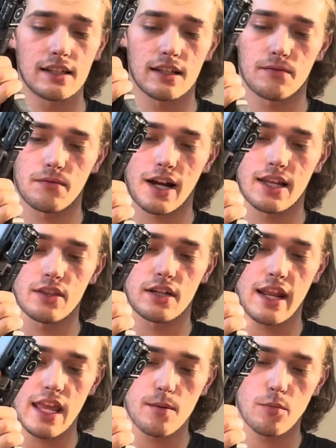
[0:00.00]
the
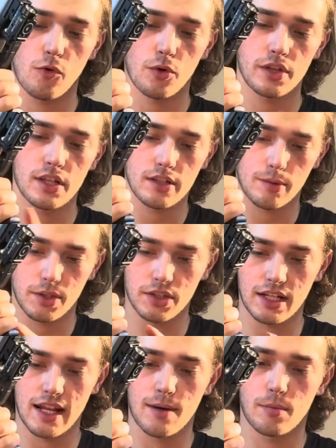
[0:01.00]
name for these. I'll put the
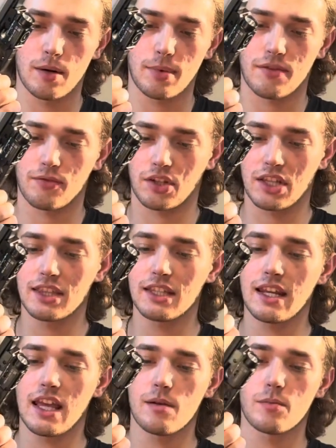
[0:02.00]
name up. I forget the
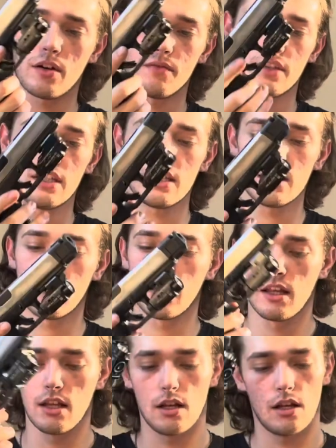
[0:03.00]
name of the
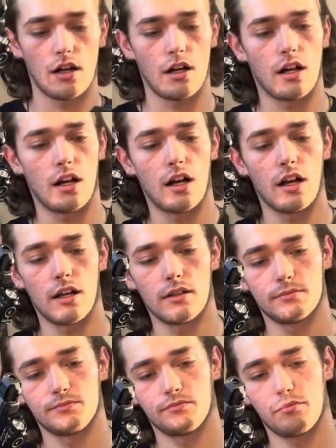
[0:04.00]

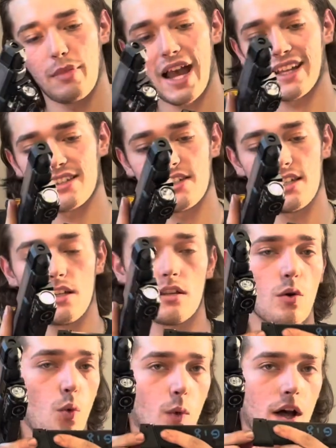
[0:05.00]
magazine
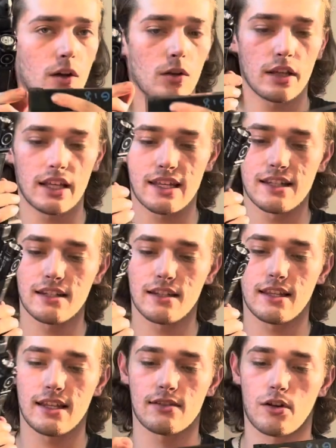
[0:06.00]
well end.
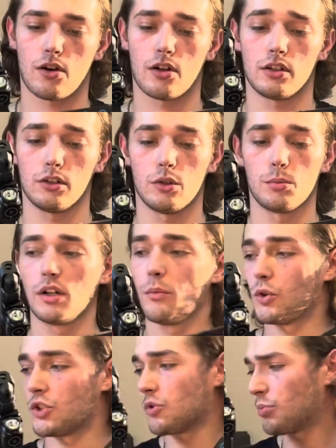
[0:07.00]
These are aluminum,
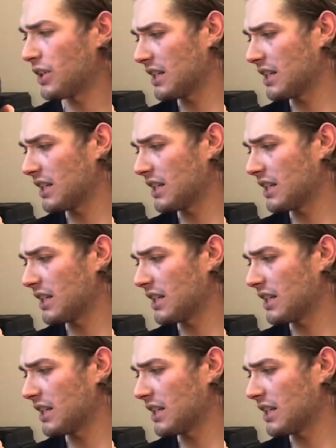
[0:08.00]
which is pretty